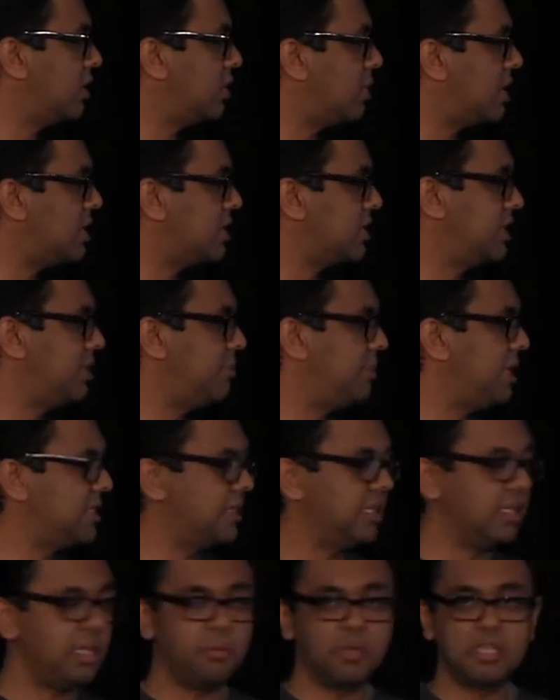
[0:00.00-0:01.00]
question,
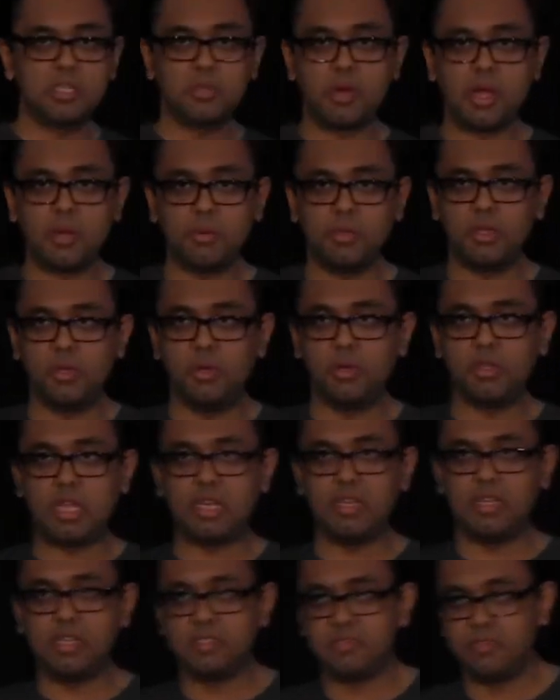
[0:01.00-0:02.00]
basically what's wrong with Google
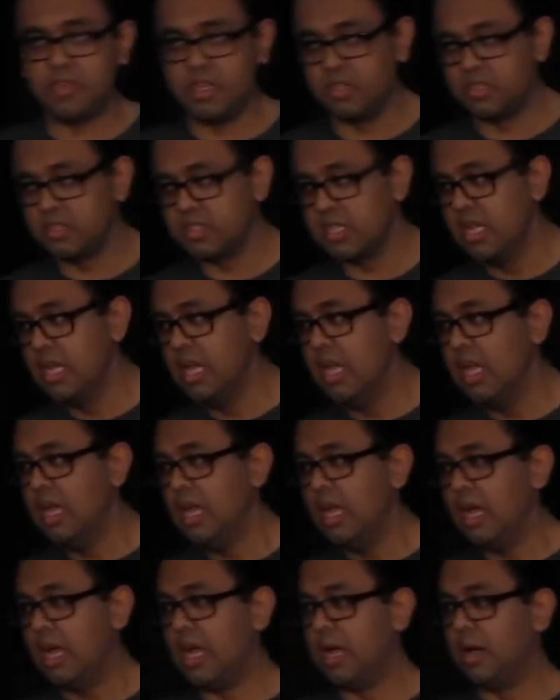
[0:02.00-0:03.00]
Analytics funnels?
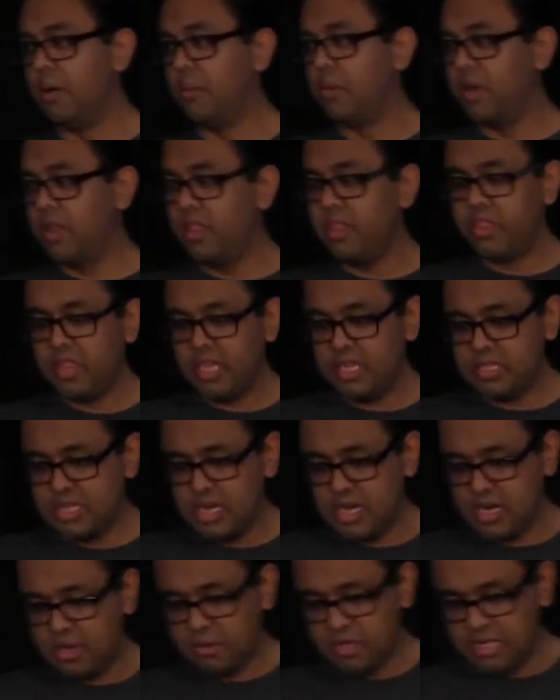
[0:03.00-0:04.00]
One of the things
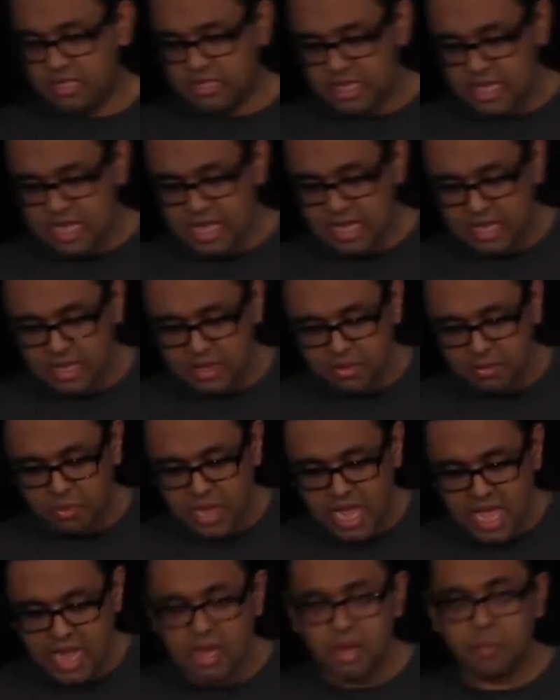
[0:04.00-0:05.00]
here was like
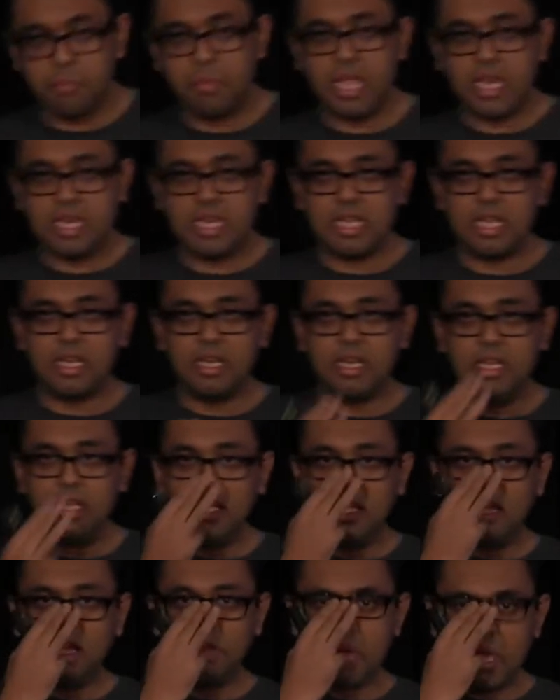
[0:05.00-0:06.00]
we had an opinion
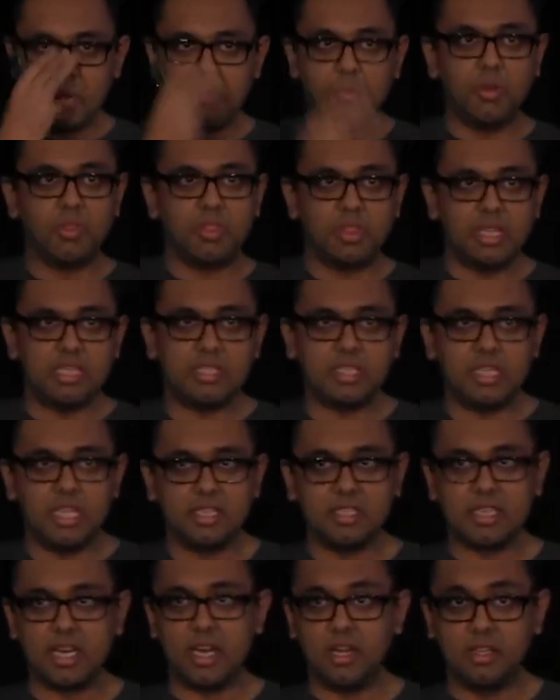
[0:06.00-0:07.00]
about both of these
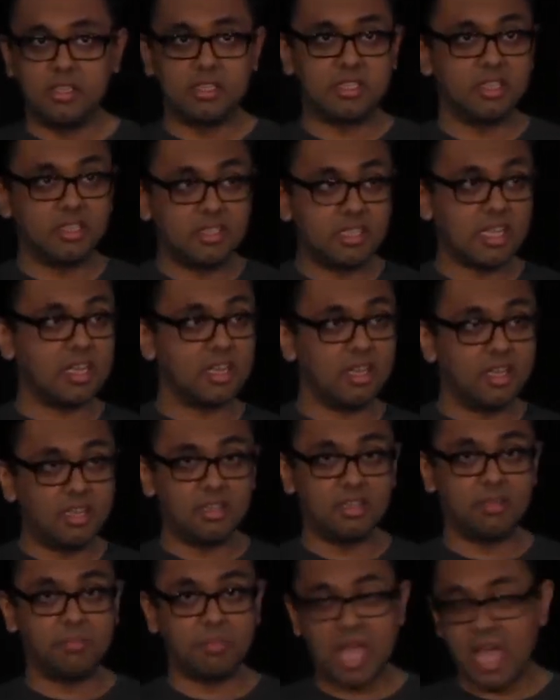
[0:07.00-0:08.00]
things, and I know this looks like
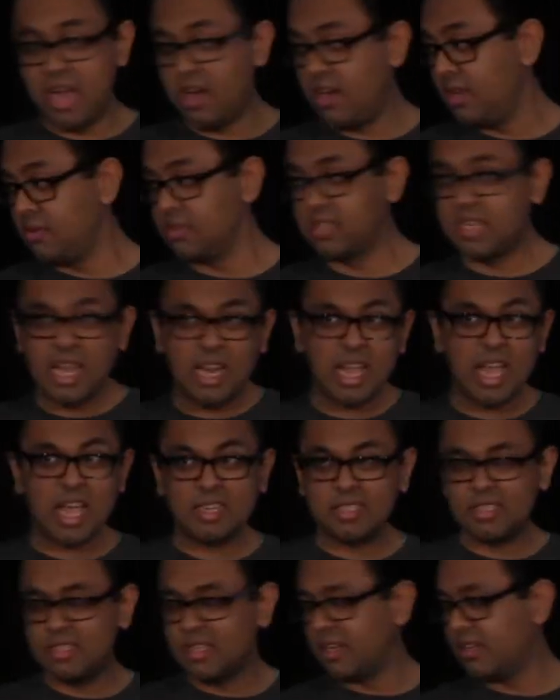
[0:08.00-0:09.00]
a pattern. It was kind of
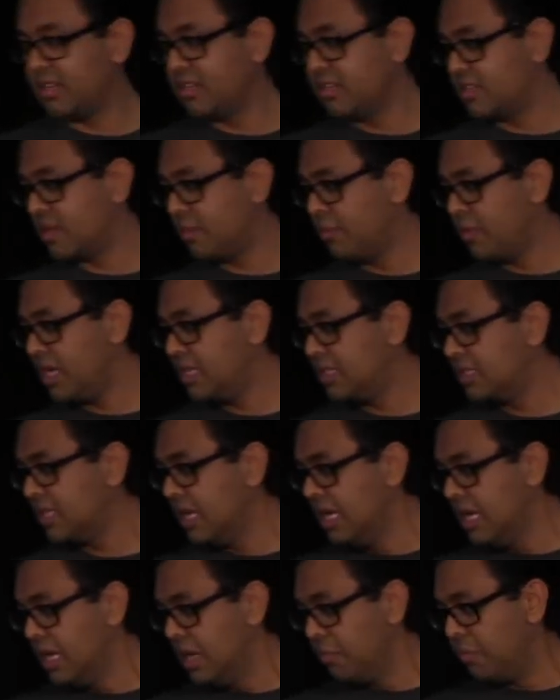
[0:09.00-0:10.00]
accidental in some ways,
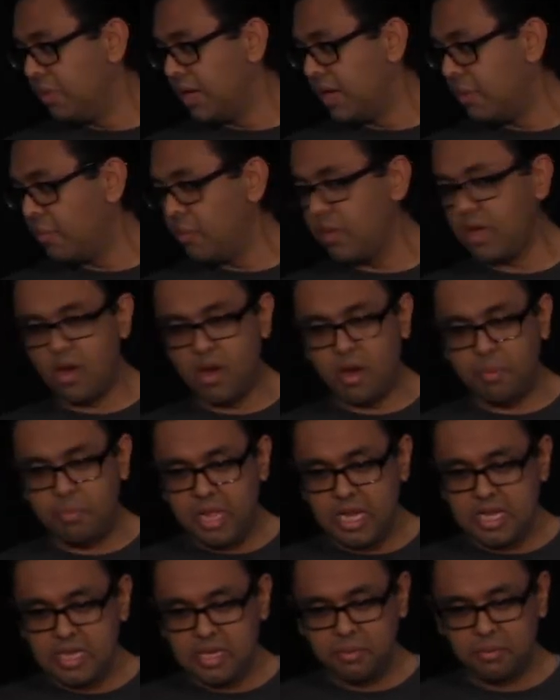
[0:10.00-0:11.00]
but our
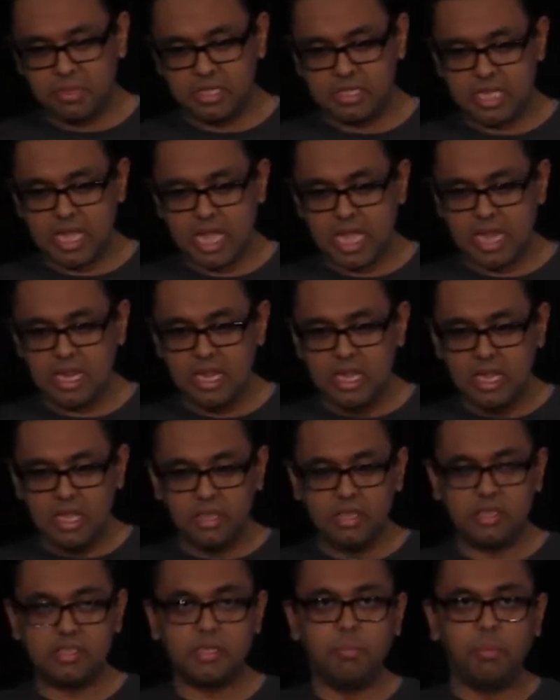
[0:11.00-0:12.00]
opinion was that
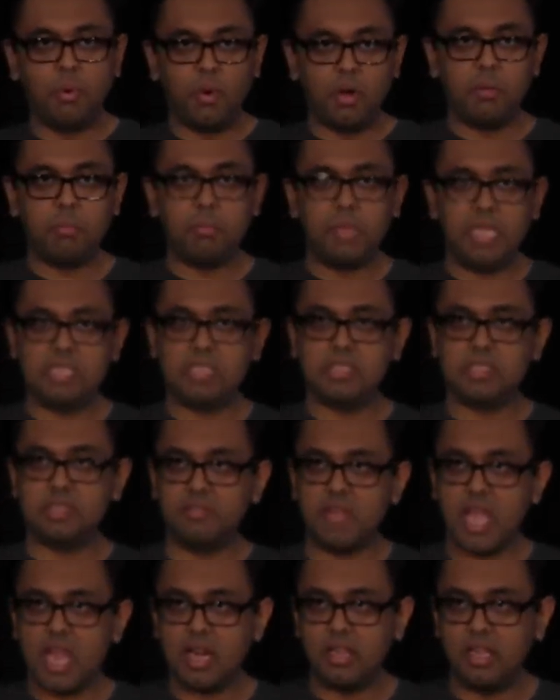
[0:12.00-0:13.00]
there's important pieces
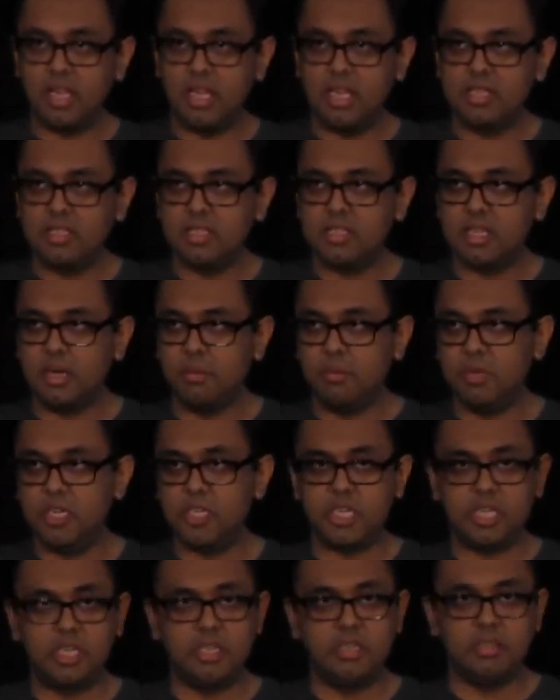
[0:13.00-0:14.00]
of analytics, and we
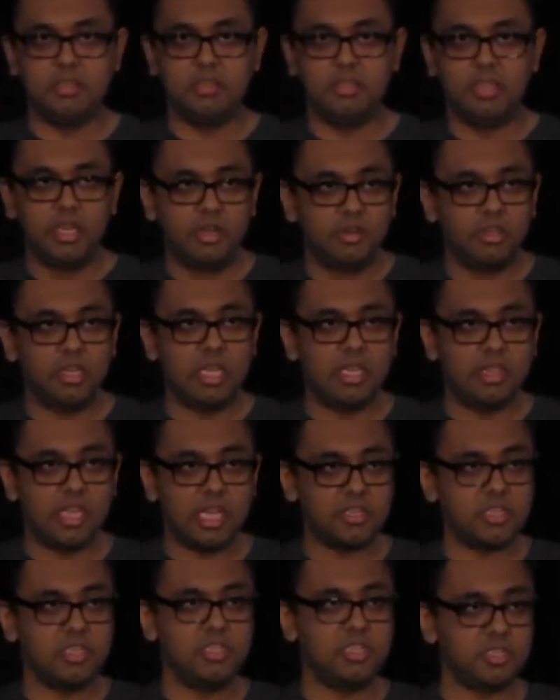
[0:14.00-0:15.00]
should literally,
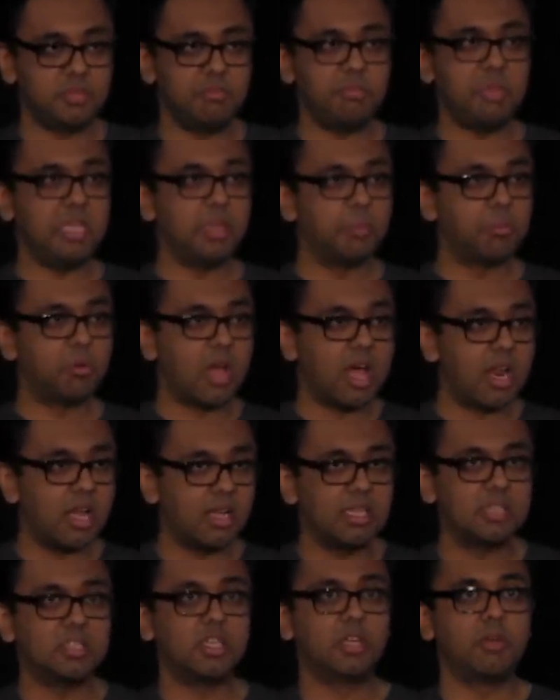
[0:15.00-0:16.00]
they should just be the
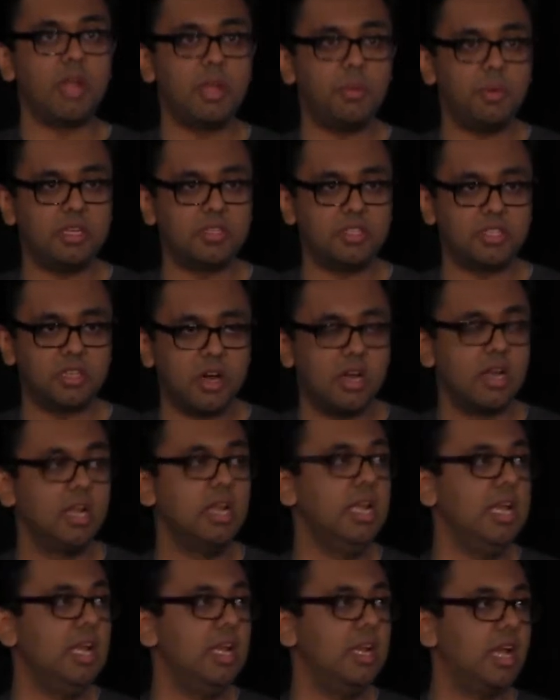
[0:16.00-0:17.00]
product. That's a great way to start.
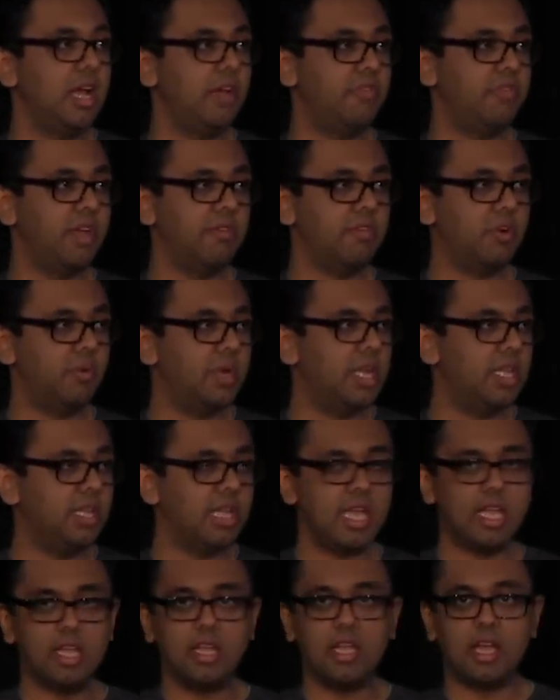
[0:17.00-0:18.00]
Now, if you ever read
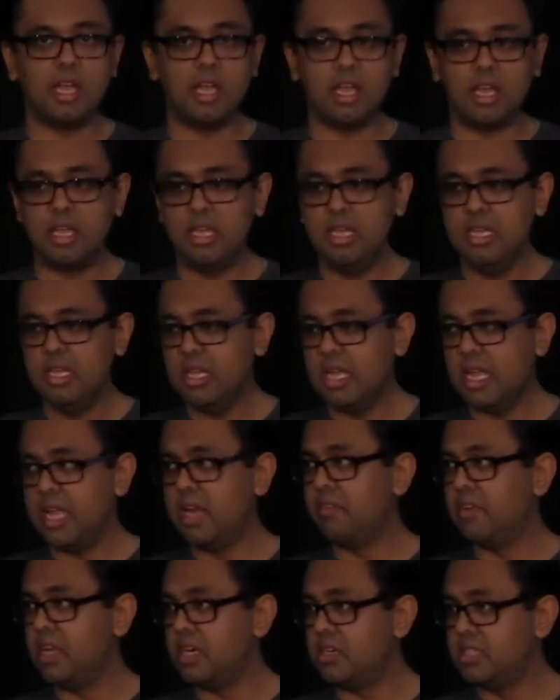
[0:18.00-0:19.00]
like
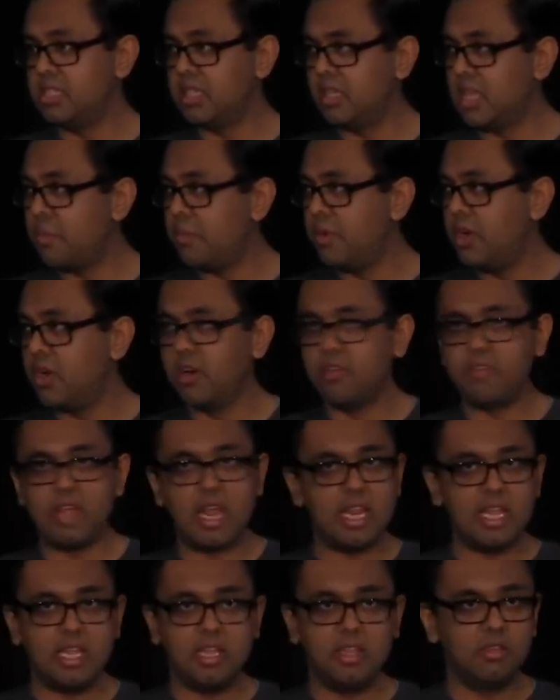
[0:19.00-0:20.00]
Innovator's Dilemma or
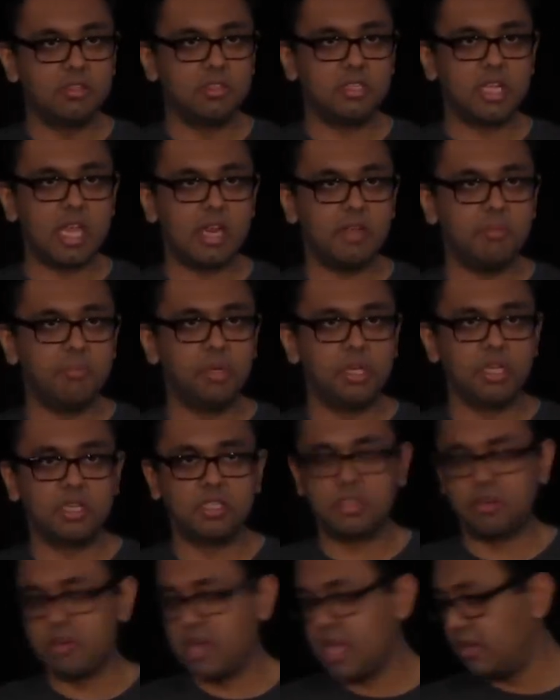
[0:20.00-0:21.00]
any of those kind of
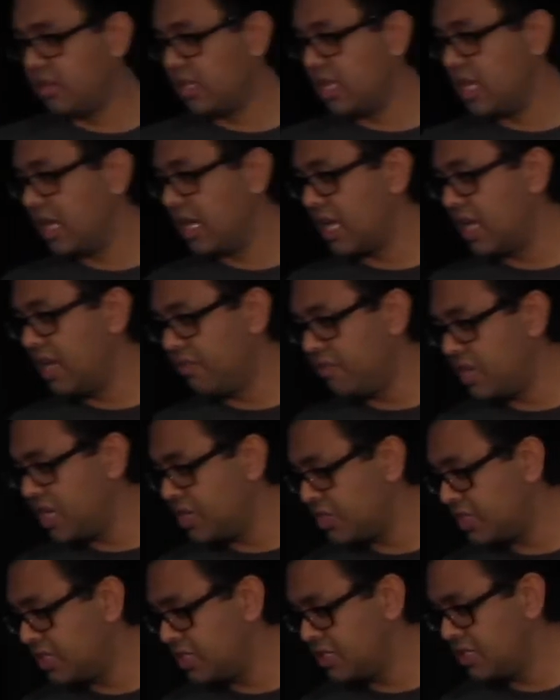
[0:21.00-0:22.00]
books around like
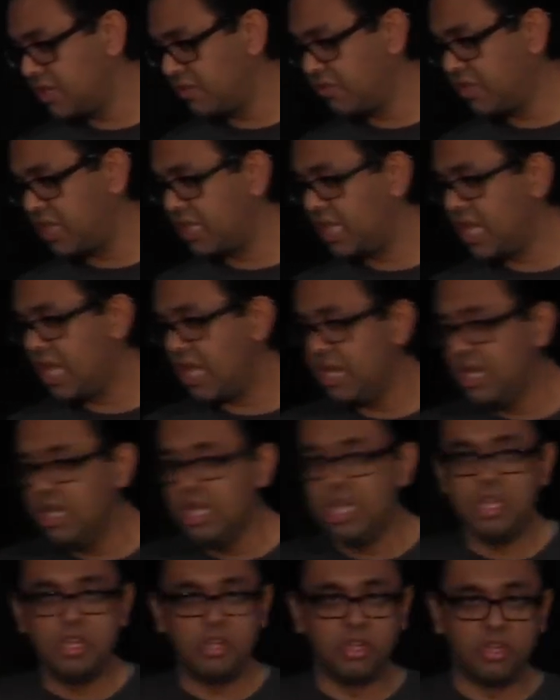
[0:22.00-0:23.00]
innovation and stuff like that,
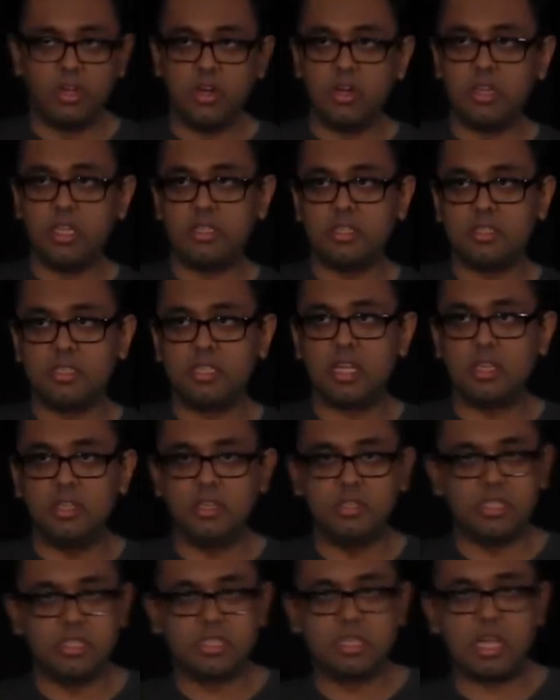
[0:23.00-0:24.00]
you'll learn that
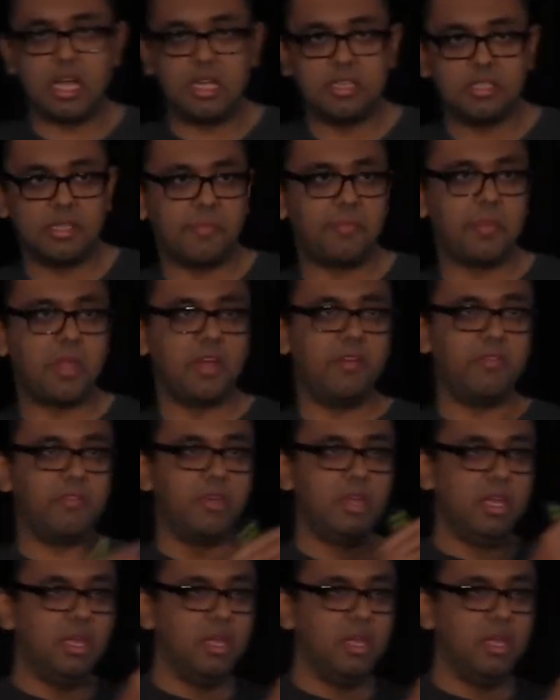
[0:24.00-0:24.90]
there's this concept of